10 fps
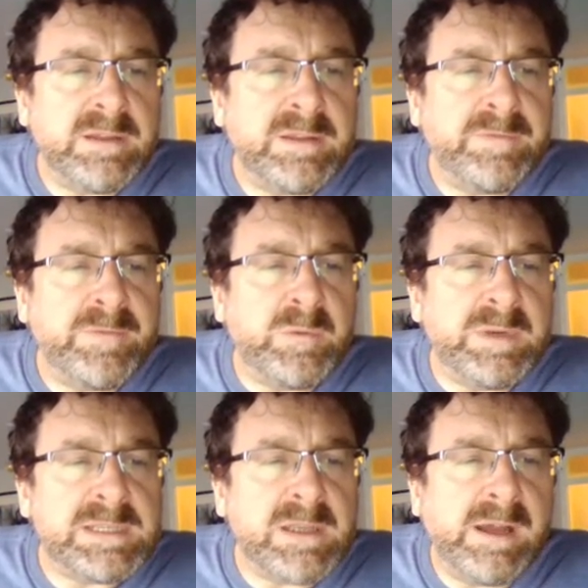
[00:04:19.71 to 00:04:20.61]
Now the
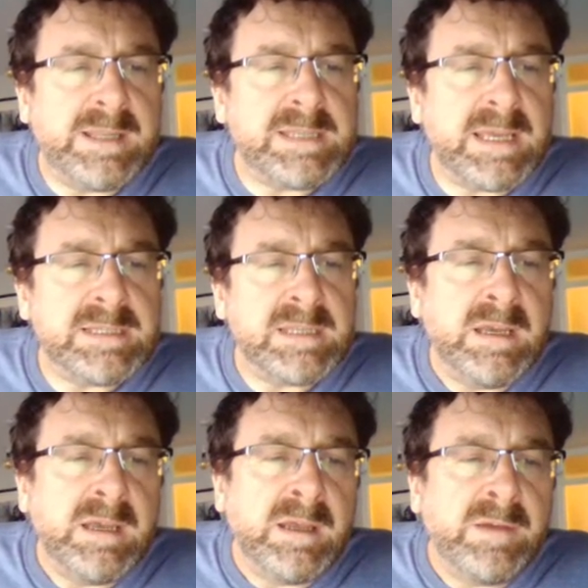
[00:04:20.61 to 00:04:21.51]
formula inside says
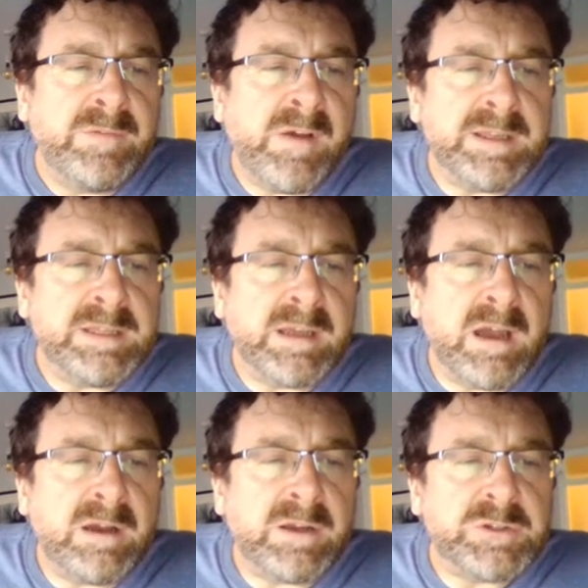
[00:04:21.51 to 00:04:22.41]
find the
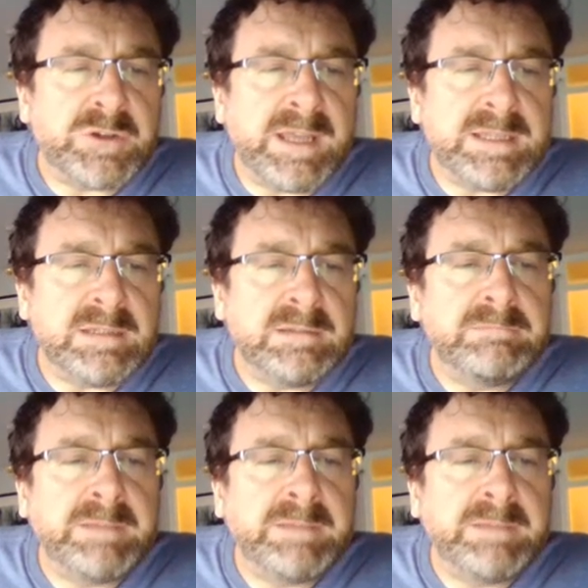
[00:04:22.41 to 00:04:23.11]
cargo trade,